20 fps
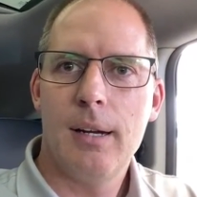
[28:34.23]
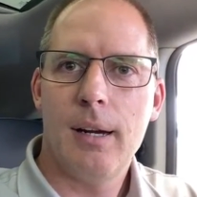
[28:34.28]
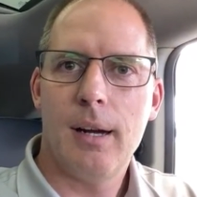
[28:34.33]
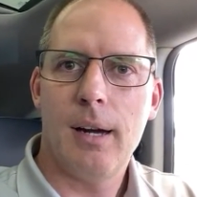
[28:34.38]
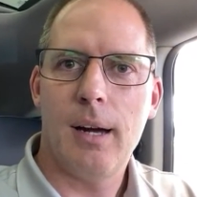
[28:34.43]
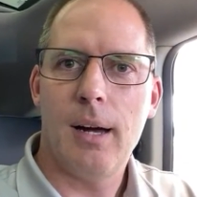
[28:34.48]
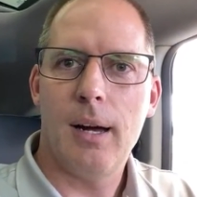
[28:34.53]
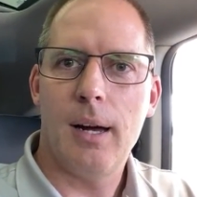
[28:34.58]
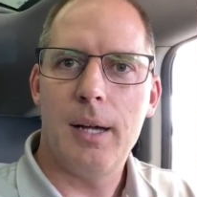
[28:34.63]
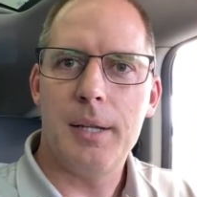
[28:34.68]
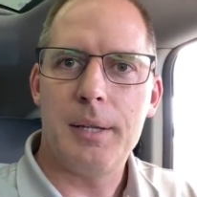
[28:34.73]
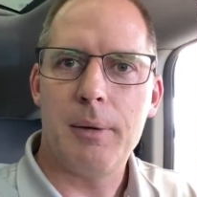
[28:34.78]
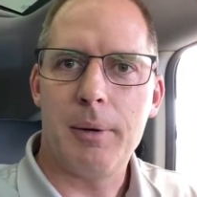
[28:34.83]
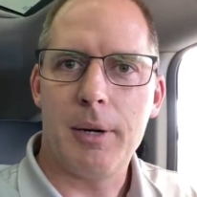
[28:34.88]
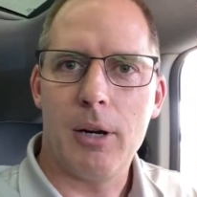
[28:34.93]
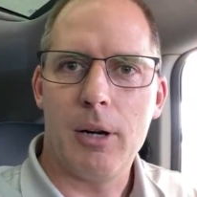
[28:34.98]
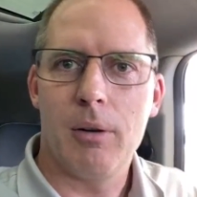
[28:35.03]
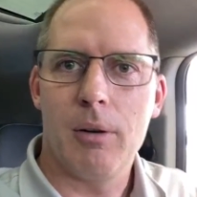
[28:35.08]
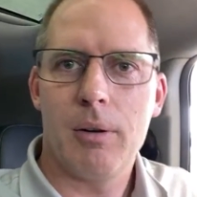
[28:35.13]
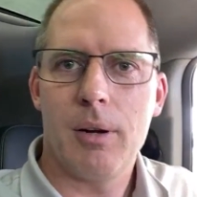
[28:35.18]
There we
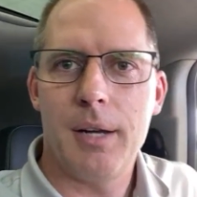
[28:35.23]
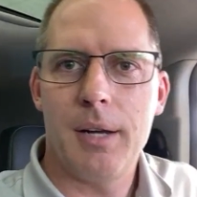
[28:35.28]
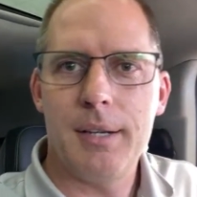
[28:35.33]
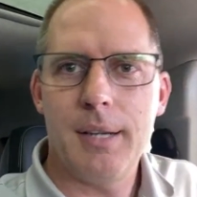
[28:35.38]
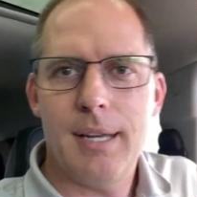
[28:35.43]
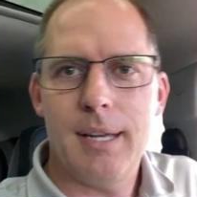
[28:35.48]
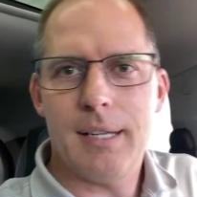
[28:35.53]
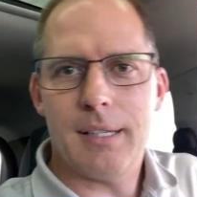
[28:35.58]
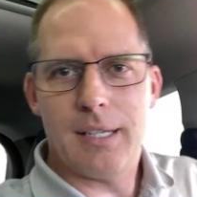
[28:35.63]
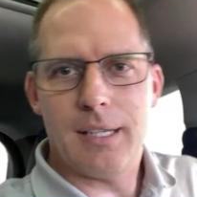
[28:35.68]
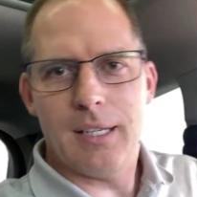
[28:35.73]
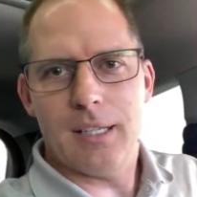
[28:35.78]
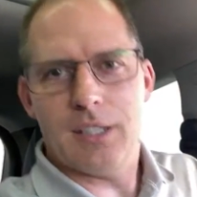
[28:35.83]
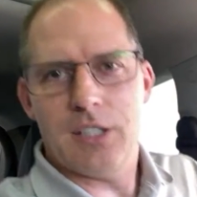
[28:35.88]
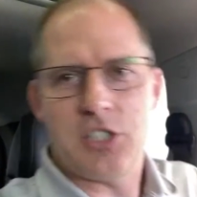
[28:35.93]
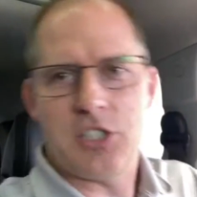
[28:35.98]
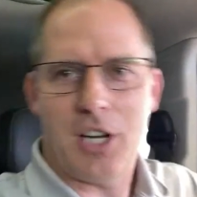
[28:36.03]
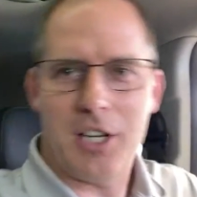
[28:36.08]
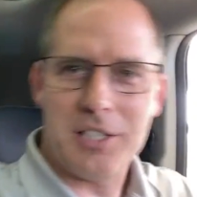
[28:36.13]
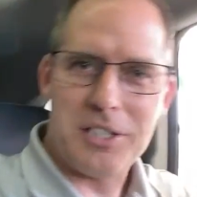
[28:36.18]
go. Hyundai and Kia
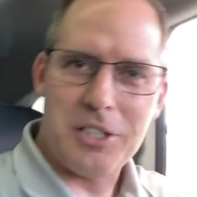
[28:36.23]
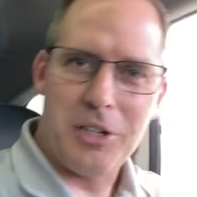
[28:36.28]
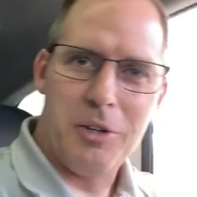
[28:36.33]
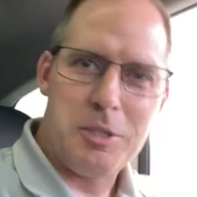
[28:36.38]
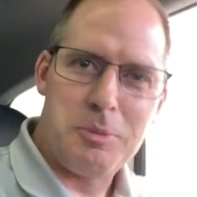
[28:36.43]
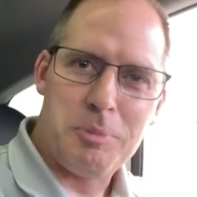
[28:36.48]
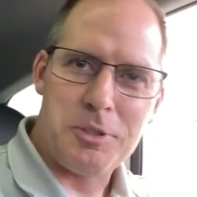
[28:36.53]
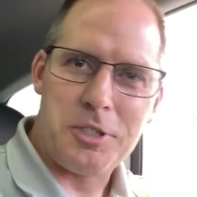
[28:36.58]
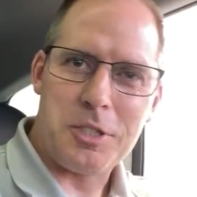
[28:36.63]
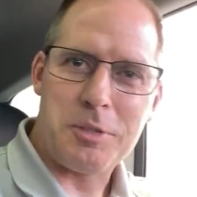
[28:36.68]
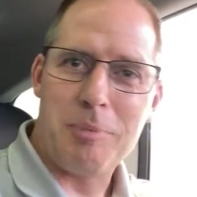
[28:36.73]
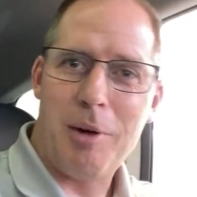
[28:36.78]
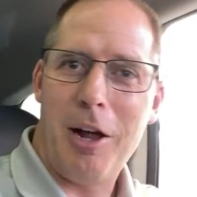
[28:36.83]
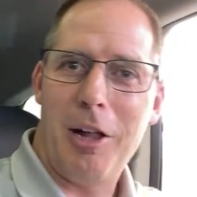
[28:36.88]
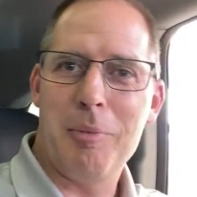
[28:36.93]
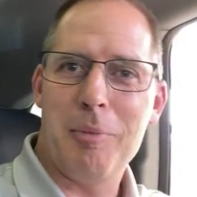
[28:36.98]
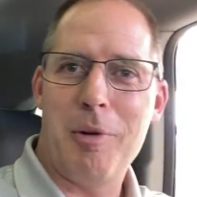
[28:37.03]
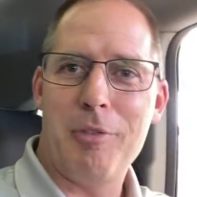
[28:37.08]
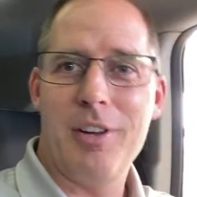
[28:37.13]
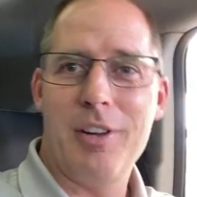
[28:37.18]
and Genesis always puts a
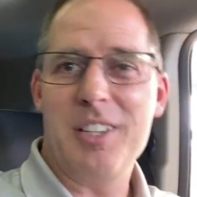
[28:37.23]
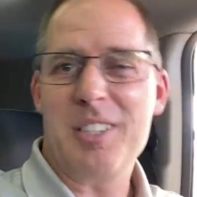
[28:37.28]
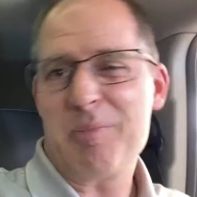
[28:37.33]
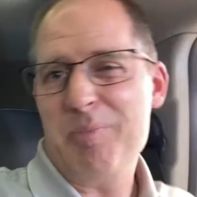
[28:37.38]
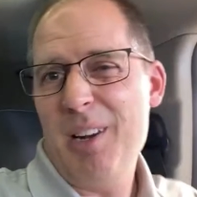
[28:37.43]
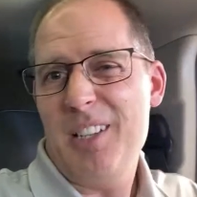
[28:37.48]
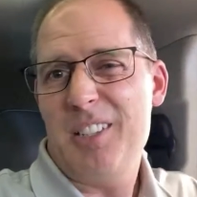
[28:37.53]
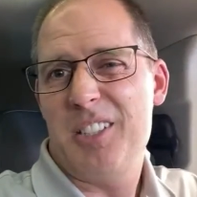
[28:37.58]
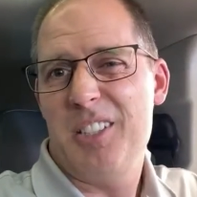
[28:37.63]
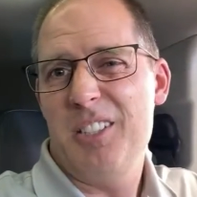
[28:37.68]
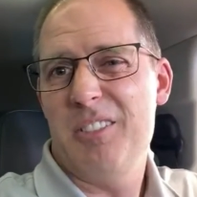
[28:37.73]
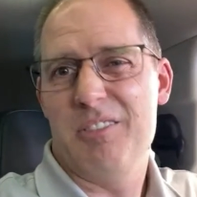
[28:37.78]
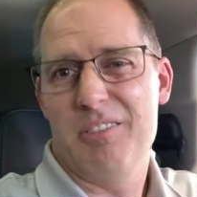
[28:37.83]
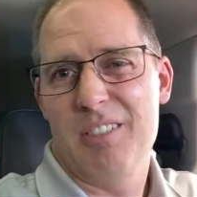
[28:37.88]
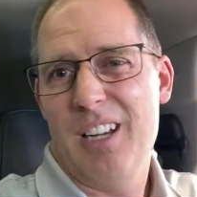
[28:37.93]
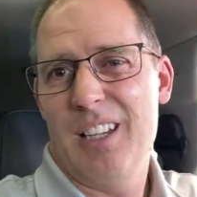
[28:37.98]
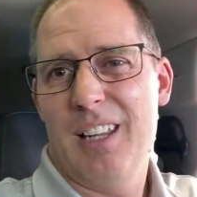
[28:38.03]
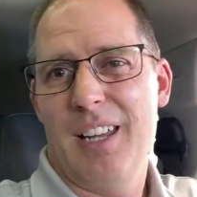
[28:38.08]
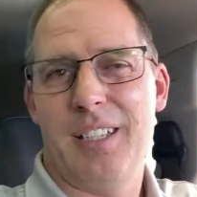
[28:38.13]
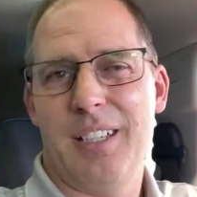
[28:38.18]
smile on my face. Mine too,
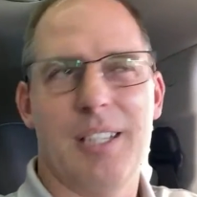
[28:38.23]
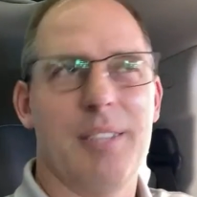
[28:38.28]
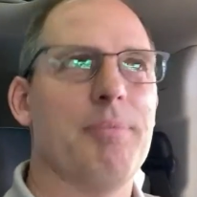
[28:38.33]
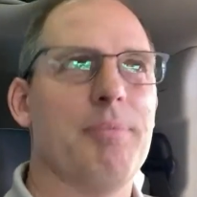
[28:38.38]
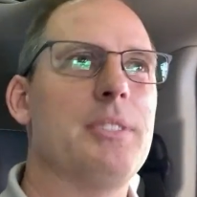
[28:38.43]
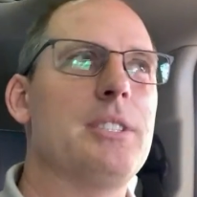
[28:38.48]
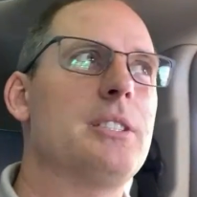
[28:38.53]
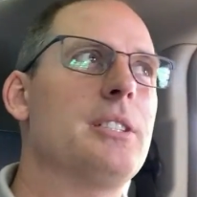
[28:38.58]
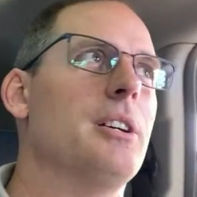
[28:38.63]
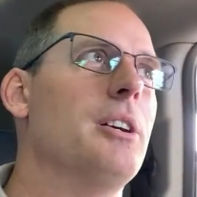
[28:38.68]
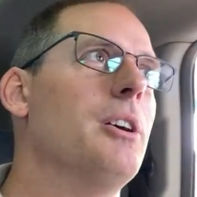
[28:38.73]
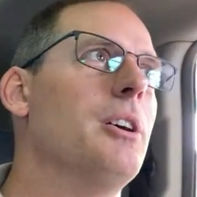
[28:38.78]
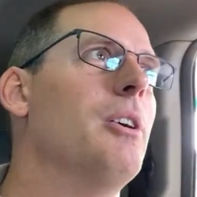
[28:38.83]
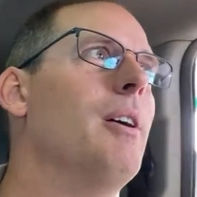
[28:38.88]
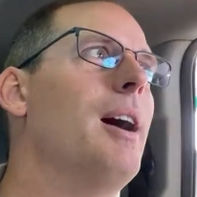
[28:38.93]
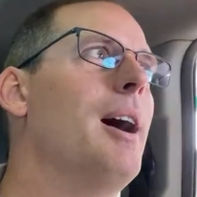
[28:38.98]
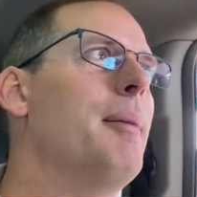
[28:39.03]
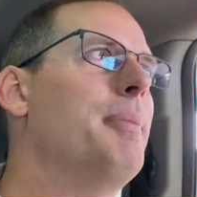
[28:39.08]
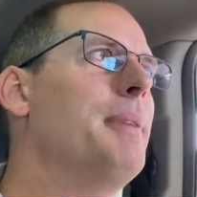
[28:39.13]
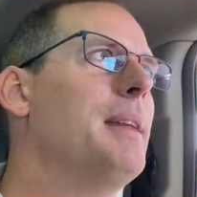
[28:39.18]
I like it.
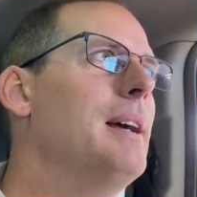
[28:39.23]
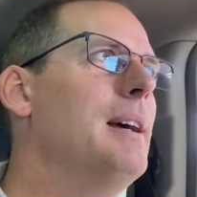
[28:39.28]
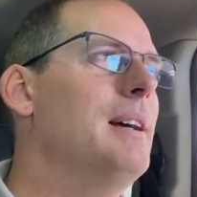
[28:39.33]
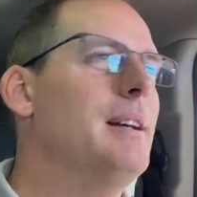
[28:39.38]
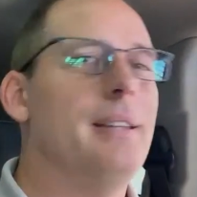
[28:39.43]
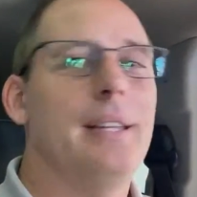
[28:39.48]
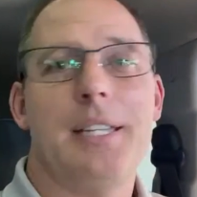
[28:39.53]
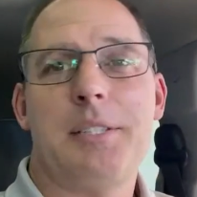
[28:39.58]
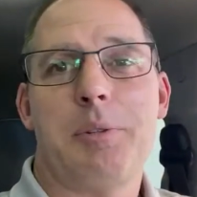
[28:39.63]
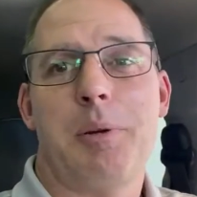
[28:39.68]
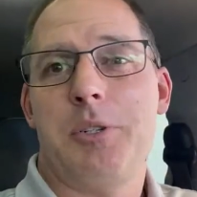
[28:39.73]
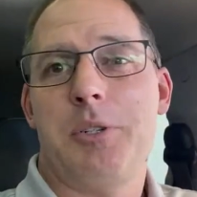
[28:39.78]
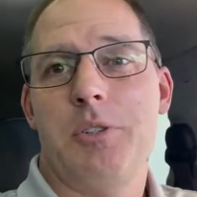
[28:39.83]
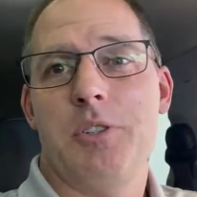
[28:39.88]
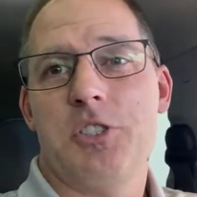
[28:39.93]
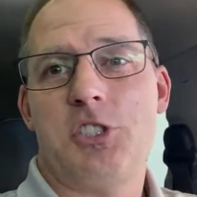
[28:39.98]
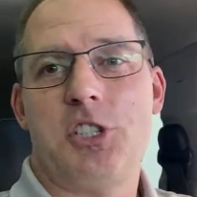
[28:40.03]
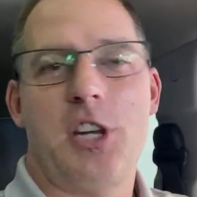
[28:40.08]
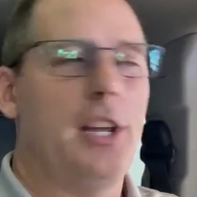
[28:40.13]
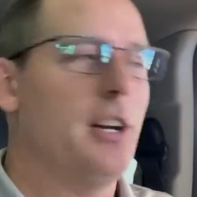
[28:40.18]
So that's why we do
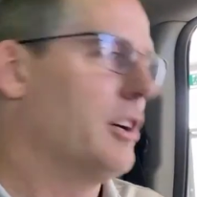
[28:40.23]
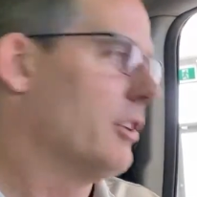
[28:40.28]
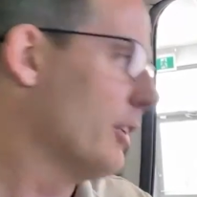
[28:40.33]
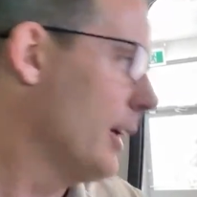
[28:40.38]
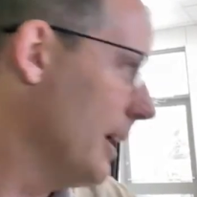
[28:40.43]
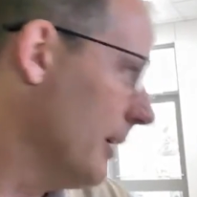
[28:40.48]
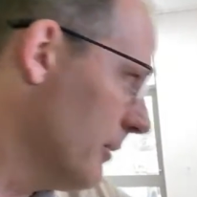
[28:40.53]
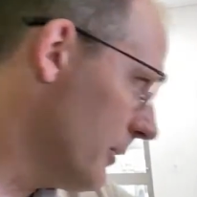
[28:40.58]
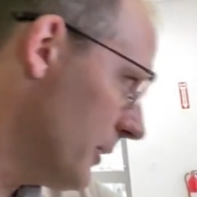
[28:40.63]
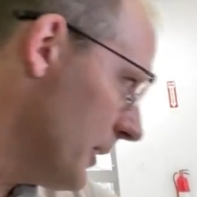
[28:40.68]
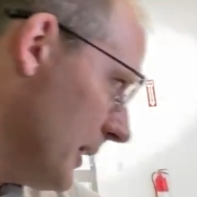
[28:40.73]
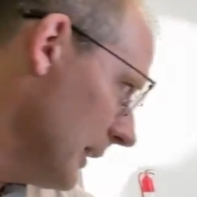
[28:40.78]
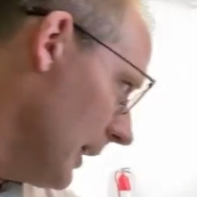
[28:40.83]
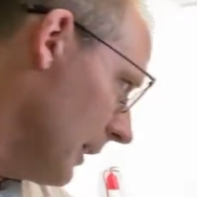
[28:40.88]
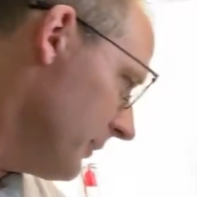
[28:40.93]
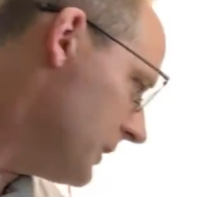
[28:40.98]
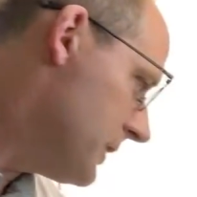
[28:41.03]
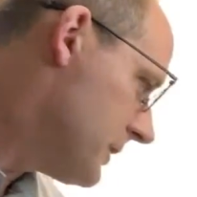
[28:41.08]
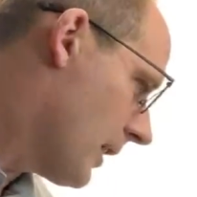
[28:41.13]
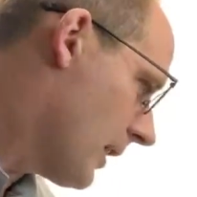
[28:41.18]
this channel, right? I
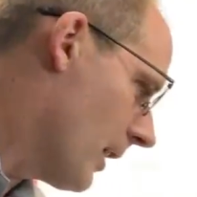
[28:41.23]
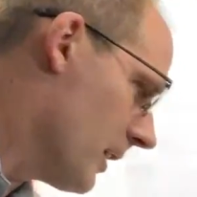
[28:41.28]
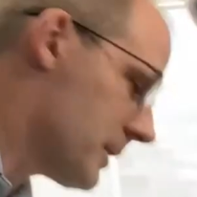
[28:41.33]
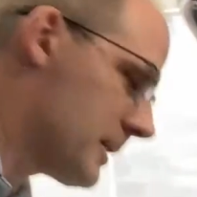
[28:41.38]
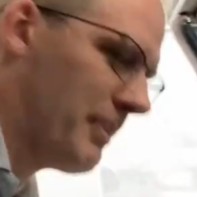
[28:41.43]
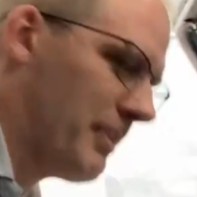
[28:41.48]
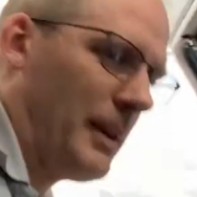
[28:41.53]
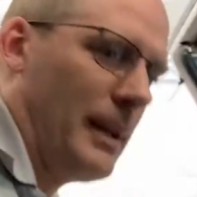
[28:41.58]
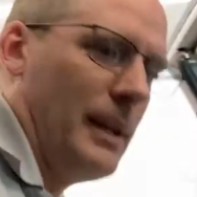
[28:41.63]
love these cars.